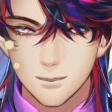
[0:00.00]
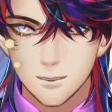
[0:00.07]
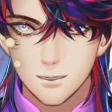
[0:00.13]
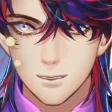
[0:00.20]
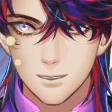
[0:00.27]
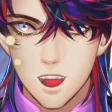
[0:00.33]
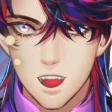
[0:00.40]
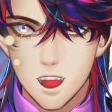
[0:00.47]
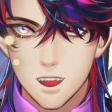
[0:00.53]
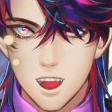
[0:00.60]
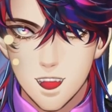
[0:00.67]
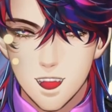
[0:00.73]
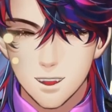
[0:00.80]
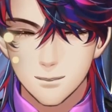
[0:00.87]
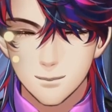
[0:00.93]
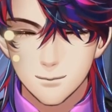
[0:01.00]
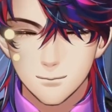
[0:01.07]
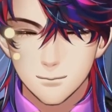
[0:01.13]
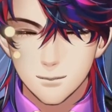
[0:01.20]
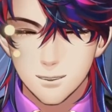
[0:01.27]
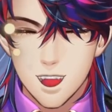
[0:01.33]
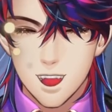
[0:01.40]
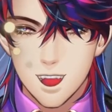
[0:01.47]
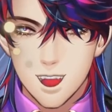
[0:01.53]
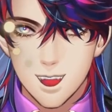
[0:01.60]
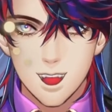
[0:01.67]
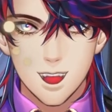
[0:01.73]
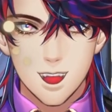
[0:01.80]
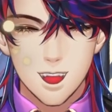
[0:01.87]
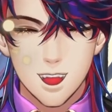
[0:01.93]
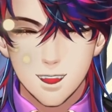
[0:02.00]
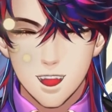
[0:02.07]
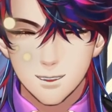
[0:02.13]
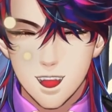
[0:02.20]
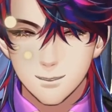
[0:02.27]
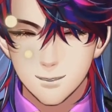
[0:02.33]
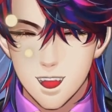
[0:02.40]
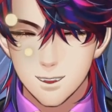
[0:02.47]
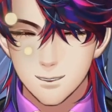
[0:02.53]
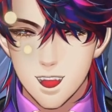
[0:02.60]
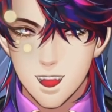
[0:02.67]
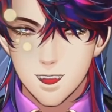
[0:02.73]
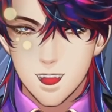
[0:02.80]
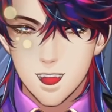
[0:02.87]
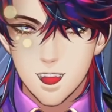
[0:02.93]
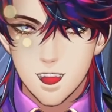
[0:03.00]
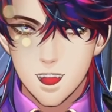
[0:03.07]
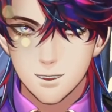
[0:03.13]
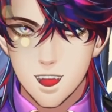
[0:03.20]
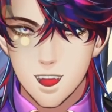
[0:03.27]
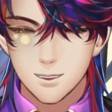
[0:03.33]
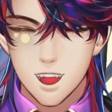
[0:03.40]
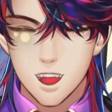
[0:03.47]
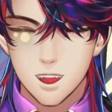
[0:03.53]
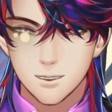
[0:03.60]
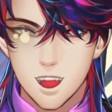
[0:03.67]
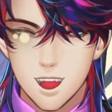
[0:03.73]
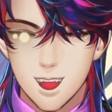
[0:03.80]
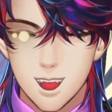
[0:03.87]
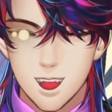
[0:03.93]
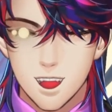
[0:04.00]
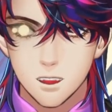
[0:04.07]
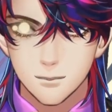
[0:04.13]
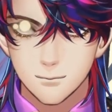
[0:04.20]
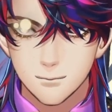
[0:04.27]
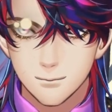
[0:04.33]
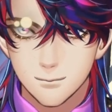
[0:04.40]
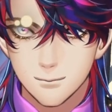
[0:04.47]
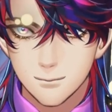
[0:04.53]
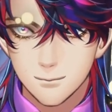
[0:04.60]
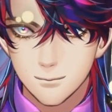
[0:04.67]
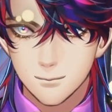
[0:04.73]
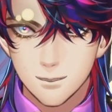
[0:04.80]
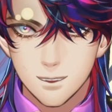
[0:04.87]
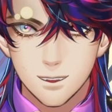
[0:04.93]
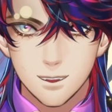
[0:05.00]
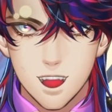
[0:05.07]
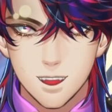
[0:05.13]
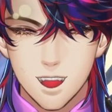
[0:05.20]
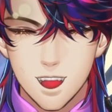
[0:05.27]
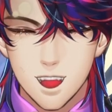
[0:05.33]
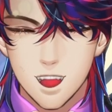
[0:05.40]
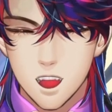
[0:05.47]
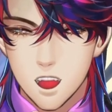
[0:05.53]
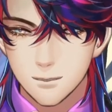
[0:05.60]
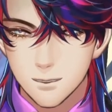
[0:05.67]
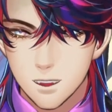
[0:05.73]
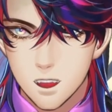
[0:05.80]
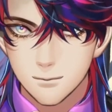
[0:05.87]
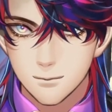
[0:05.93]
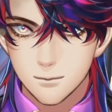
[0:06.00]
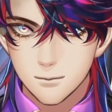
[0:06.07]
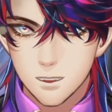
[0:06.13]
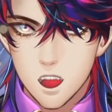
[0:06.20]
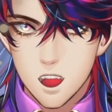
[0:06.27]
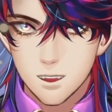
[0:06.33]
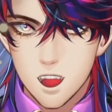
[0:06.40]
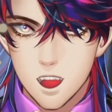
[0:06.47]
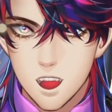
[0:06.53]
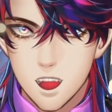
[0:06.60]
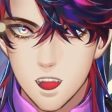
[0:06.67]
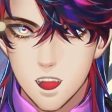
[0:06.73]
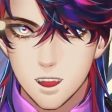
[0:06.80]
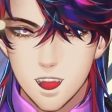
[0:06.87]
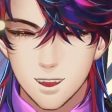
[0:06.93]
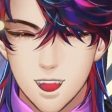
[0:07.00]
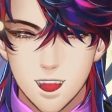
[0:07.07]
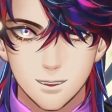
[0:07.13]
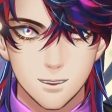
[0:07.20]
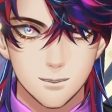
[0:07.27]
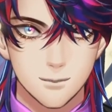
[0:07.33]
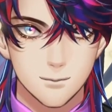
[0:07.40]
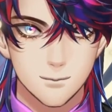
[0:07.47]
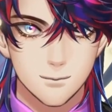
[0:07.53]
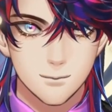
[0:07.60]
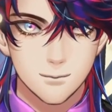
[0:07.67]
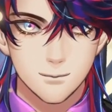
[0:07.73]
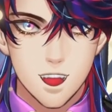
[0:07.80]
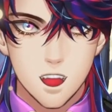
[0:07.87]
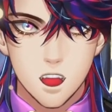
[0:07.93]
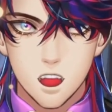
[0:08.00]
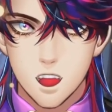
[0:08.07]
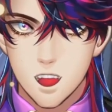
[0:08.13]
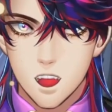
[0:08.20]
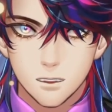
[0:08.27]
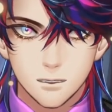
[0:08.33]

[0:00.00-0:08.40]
I'm all for it. The last thing they're expecting is for us to strike now. Can't deny that, but uh, what do you think, Sensei? I'm on board.